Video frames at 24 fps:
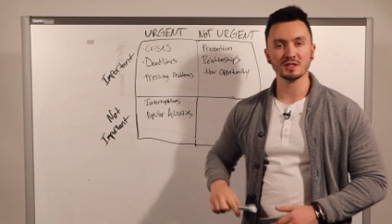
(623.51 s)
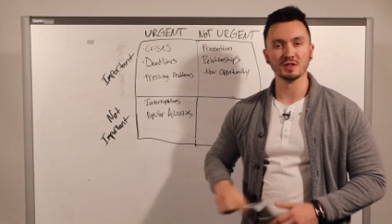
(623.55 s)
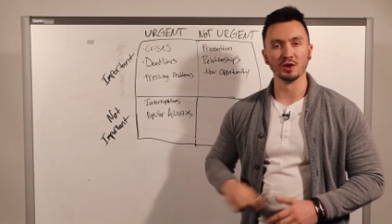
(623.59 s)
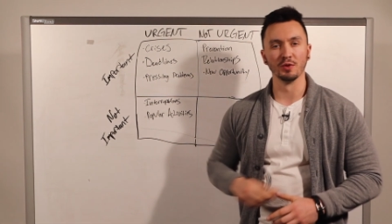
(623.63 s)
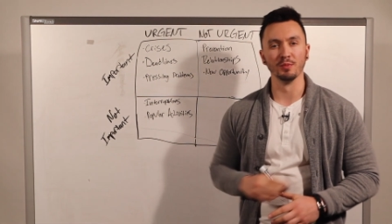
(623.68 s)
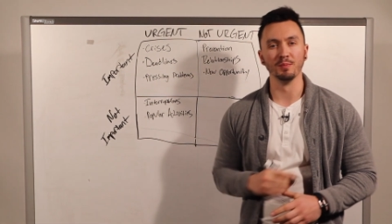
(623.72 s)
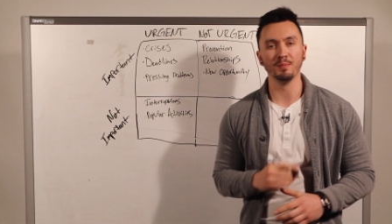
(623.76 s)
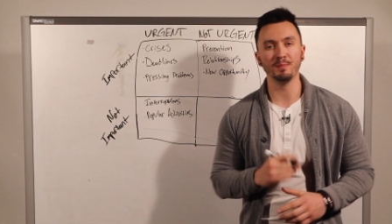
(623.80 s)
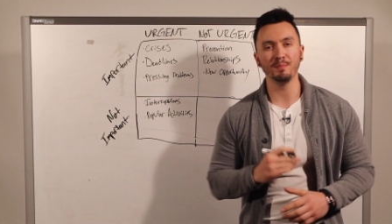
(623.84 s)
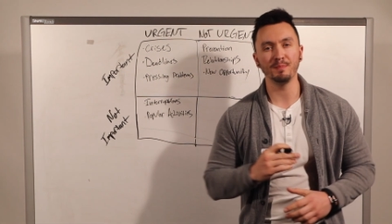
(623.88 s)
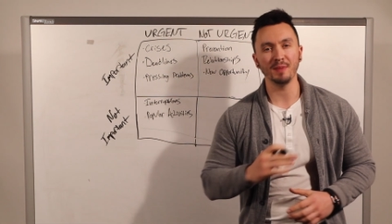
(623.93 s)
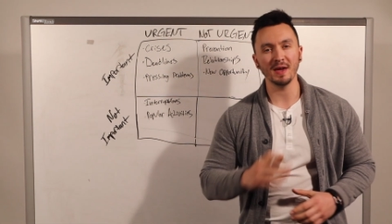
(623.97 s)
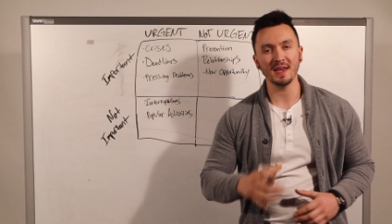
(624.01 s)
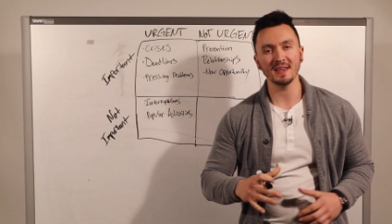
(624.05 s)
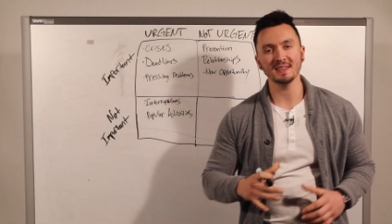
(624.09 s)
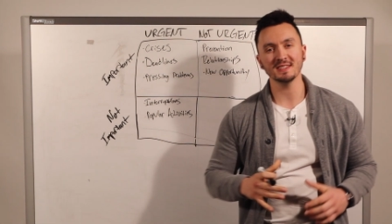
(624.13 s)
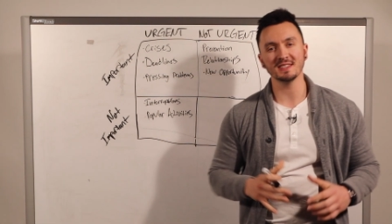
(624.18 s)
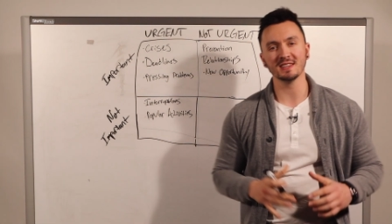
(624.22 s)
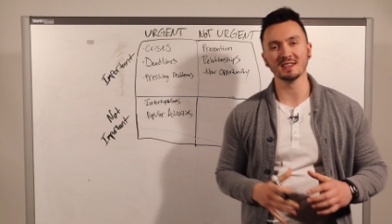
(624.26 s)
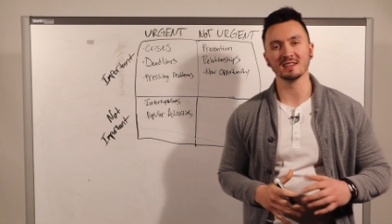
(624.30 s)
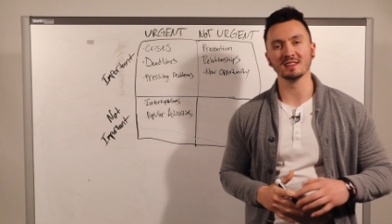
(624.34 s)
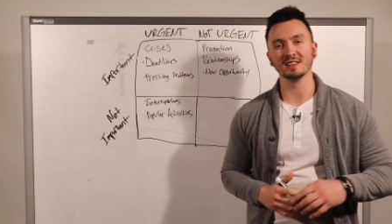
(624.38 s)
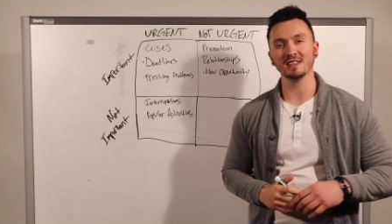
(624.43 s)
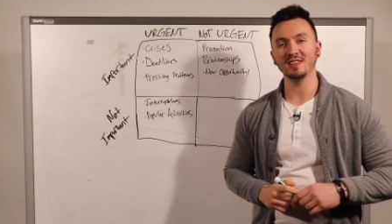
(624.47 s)
So
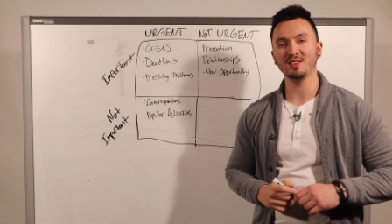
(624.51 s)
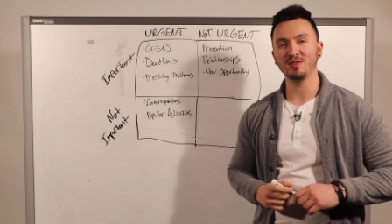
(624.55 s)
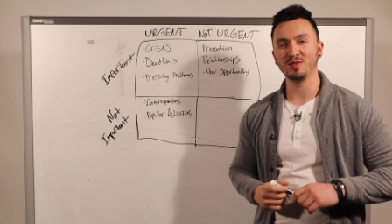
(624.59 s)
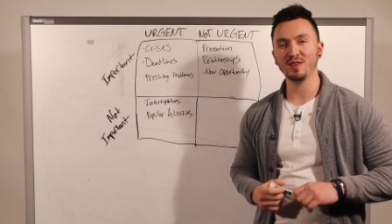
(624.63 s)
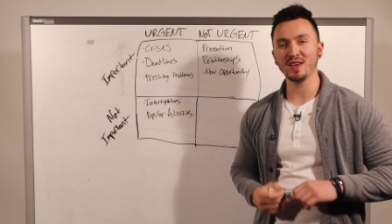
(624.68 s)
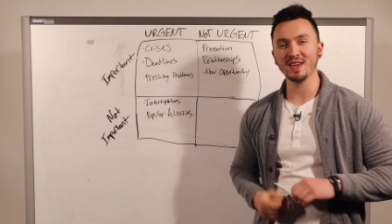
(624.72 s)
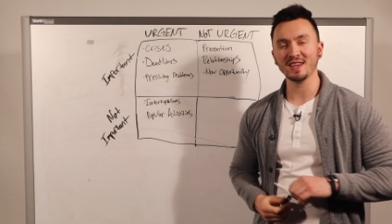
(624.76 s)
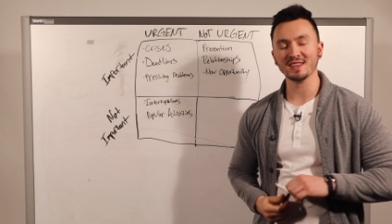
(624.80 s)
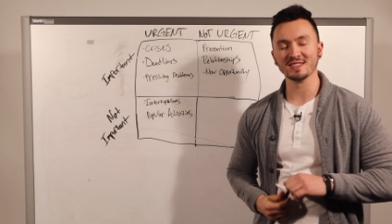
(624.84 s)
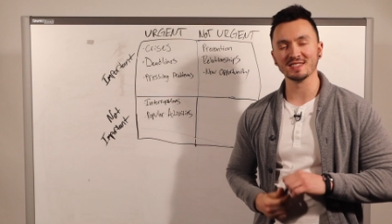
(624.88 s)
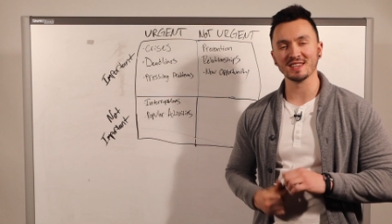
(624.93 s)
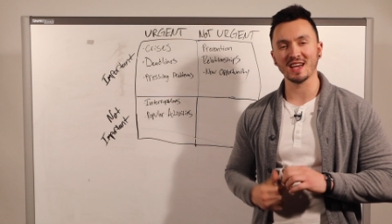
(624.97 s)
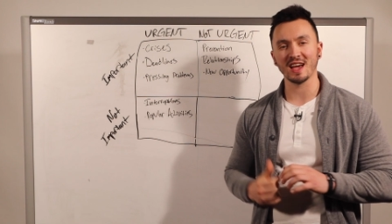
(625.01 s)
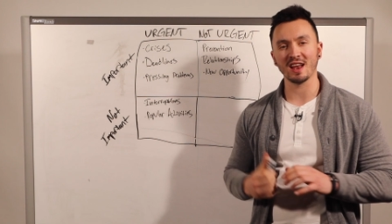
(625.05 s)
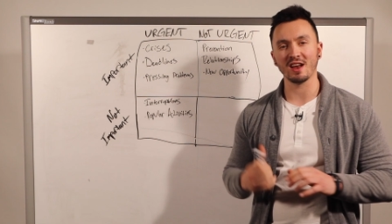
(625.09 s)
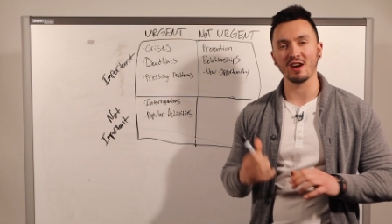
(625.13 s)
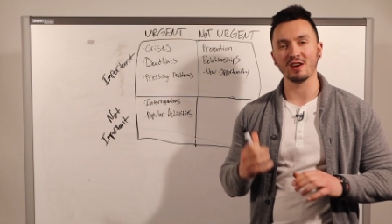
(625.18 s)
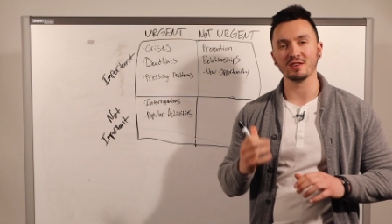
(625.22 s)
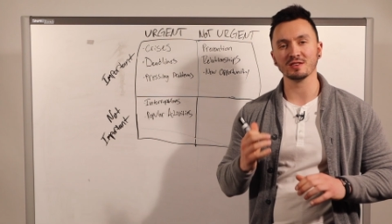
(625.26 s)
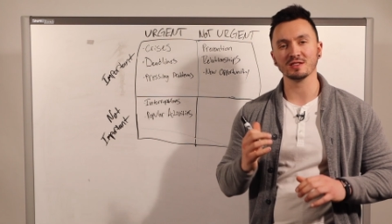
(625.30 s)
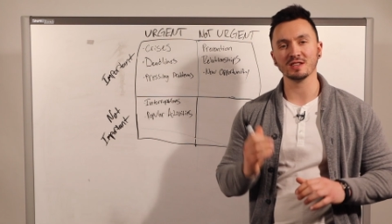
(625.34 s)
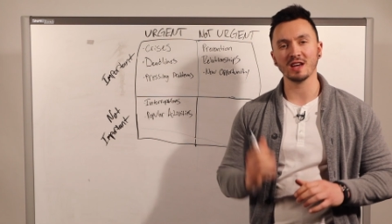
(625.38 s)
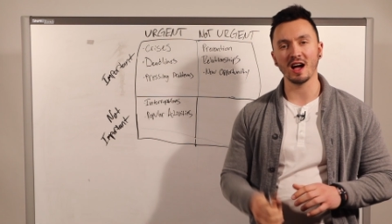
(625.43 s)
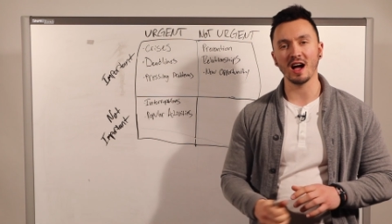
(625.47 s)
basically things that
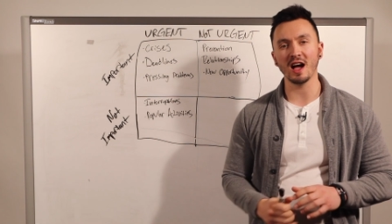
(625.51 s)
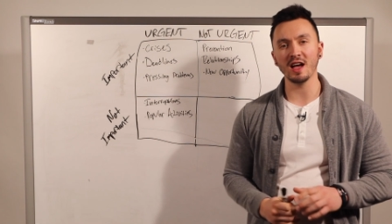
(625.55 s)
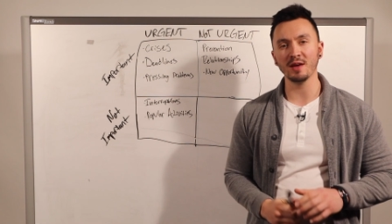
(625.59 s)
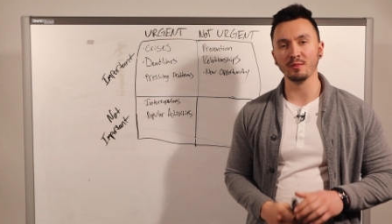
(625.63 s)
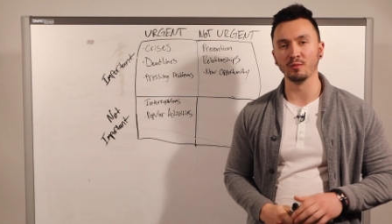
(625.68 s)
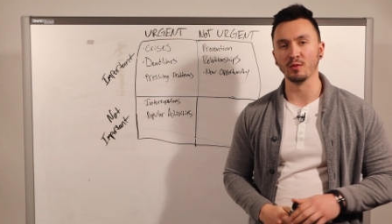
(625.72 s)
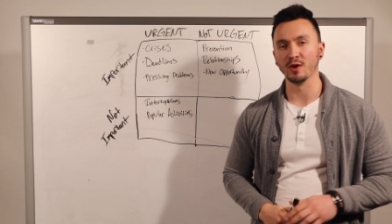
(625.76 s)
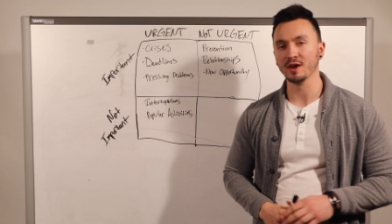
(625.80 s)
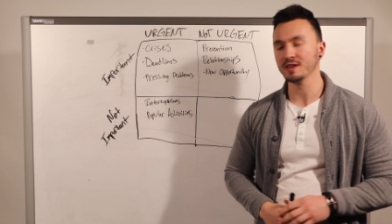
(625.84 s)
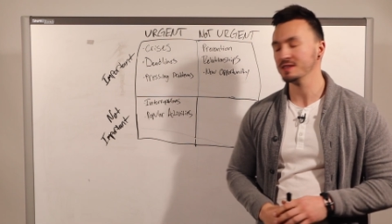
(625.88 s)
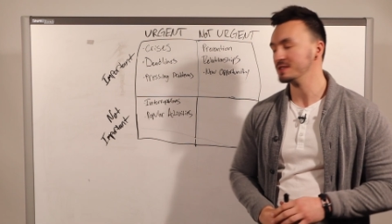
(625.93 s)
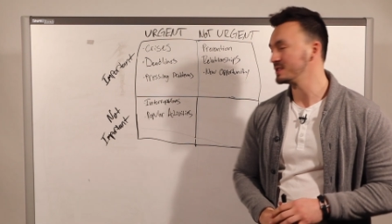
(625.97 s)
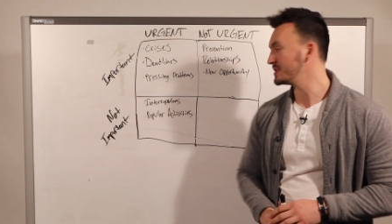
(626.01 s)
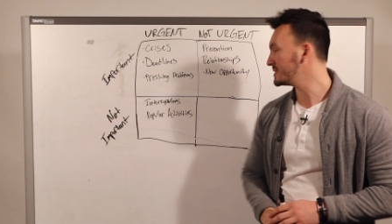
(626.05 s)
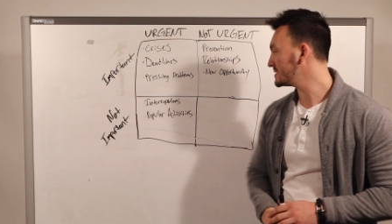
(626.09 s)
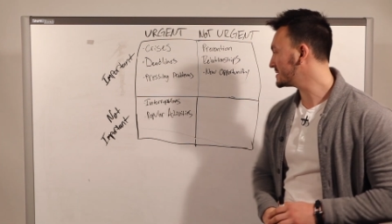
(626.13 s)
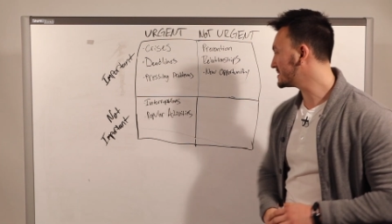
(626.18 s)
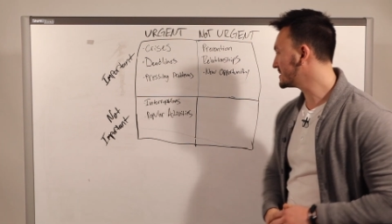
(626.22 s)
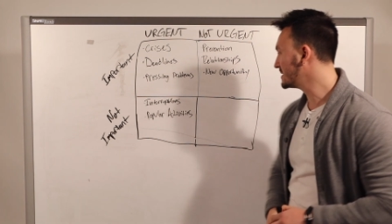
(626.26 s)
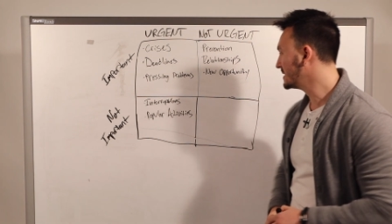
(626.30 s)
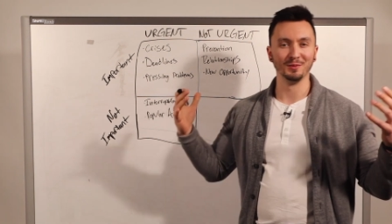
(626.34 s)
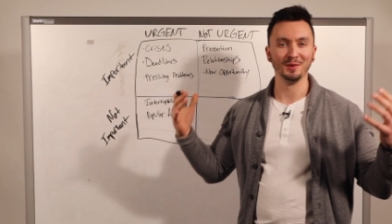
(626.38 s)
are time wasters.